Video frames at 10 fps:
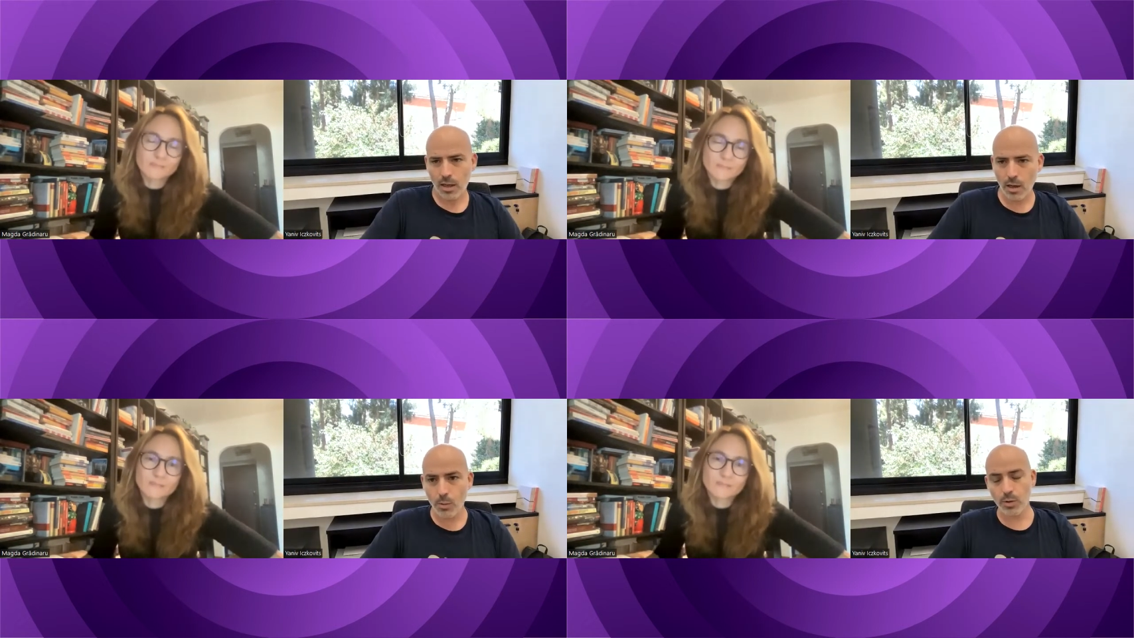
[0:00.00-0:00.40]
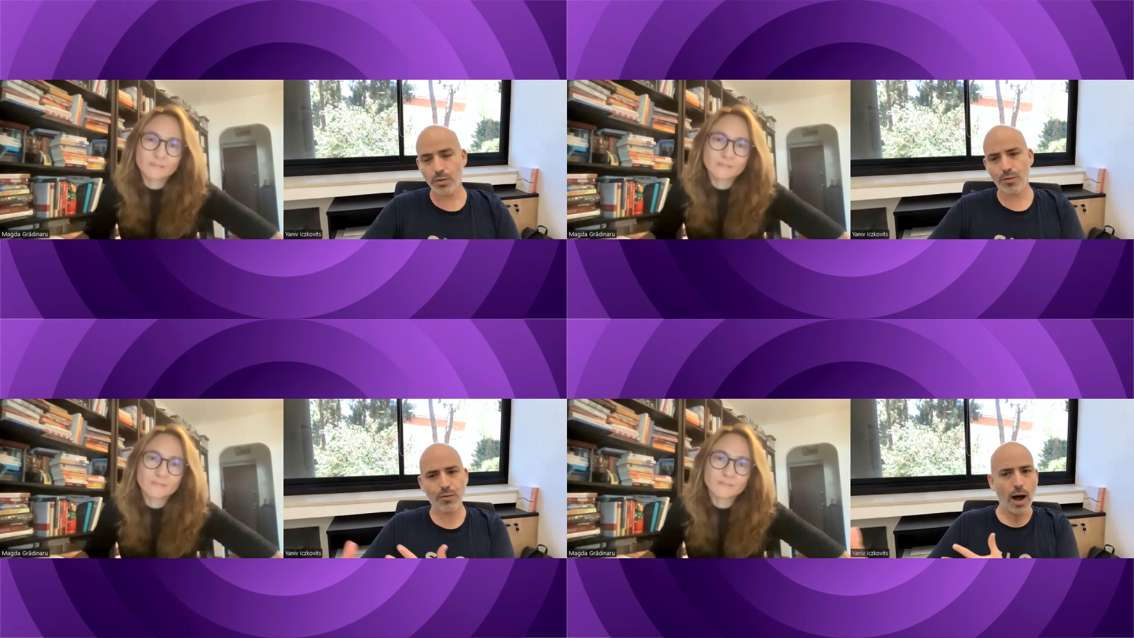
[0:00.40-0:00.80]
Speaker 1: He would
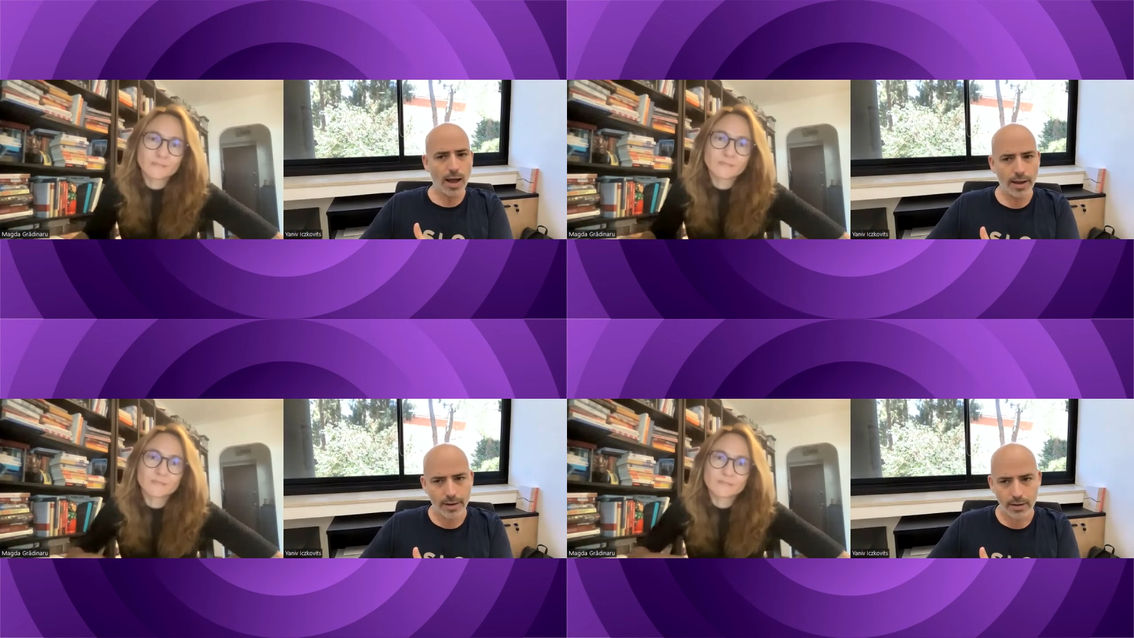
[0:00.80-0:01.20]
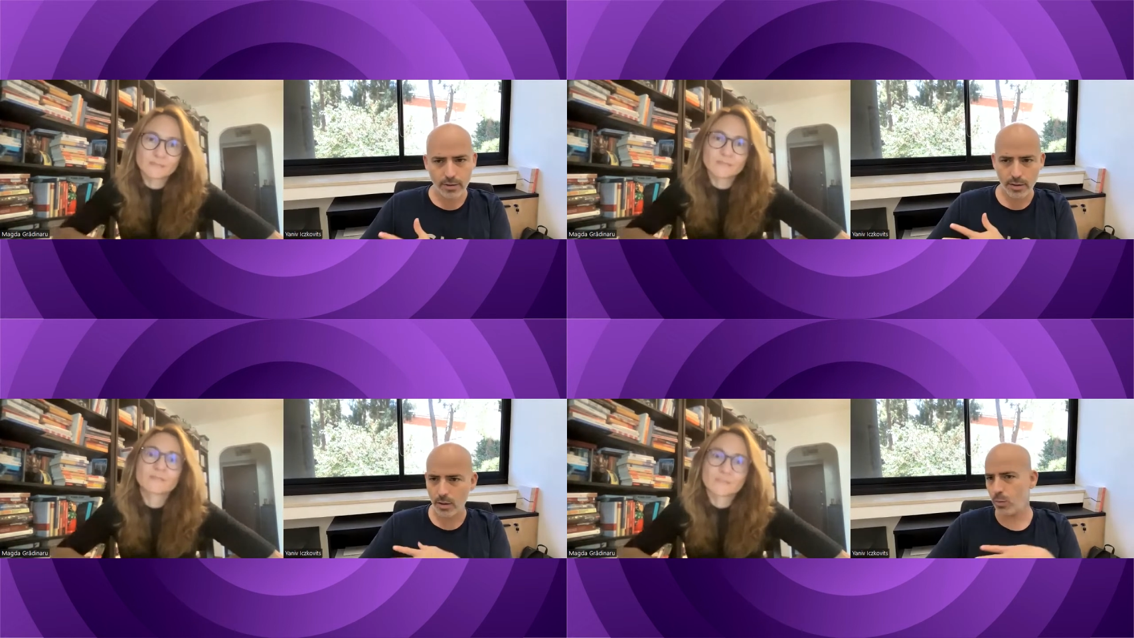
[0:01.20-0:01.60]
fight,
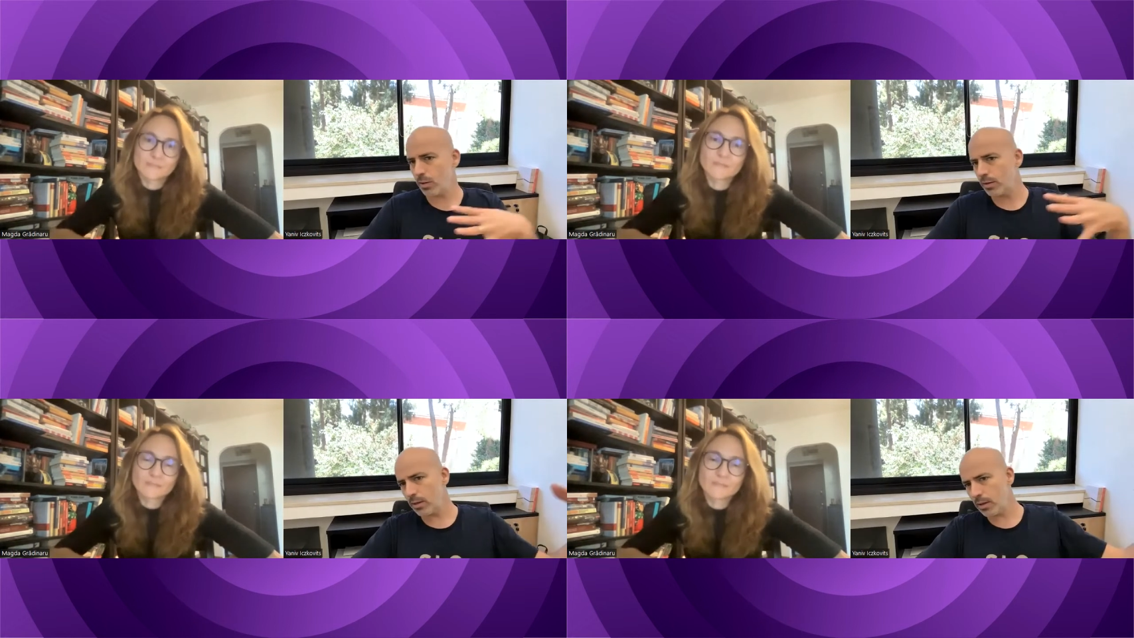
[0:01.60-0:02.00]
he would.